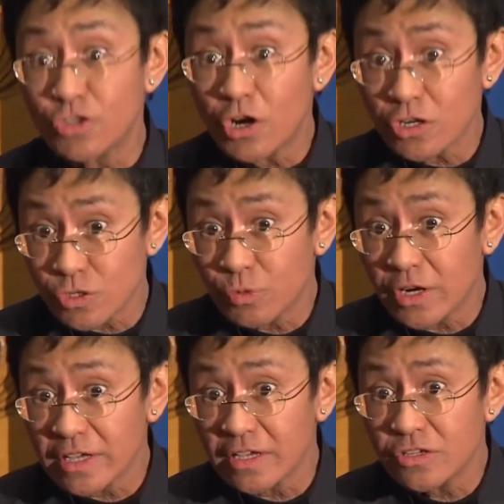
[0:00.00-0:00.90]
dogs
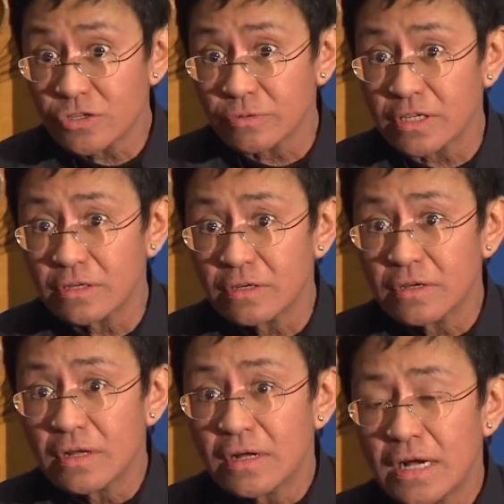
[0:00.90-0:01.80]
walking into it.
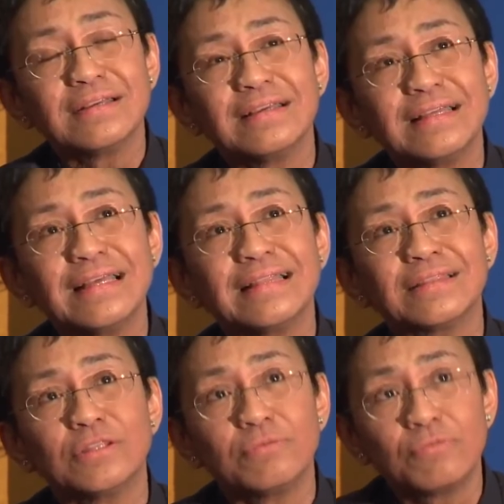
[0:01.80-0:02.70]

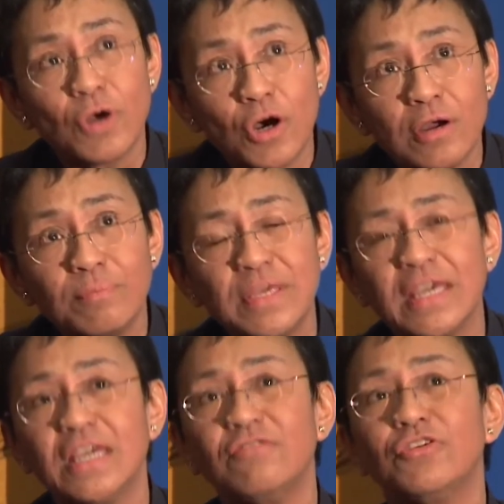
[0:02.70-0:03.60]
The wrong
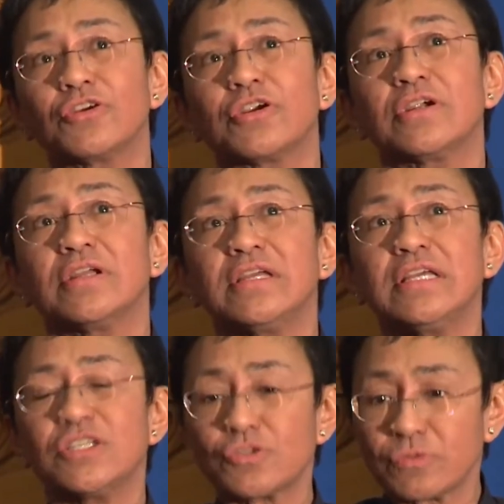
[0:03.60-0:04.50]
behavior
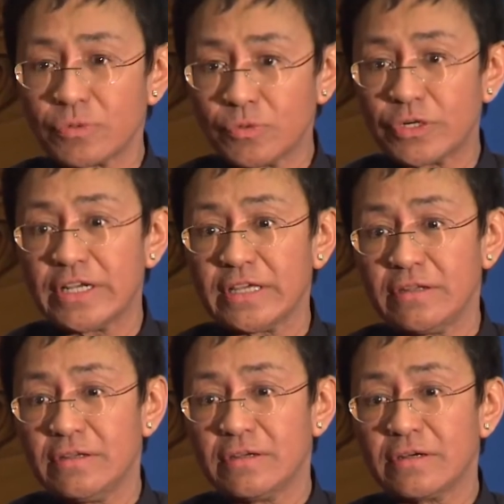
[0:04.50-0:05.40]
is
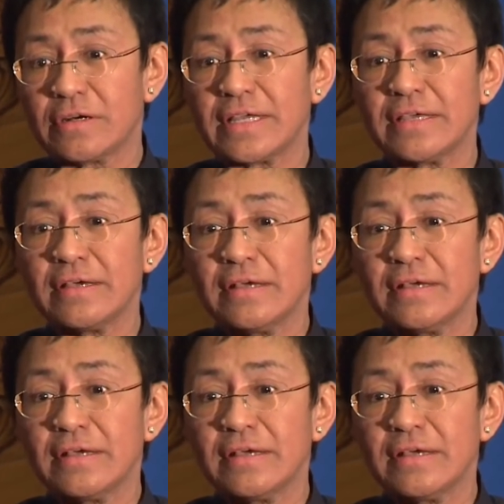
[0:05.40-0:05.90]
rewarded, right?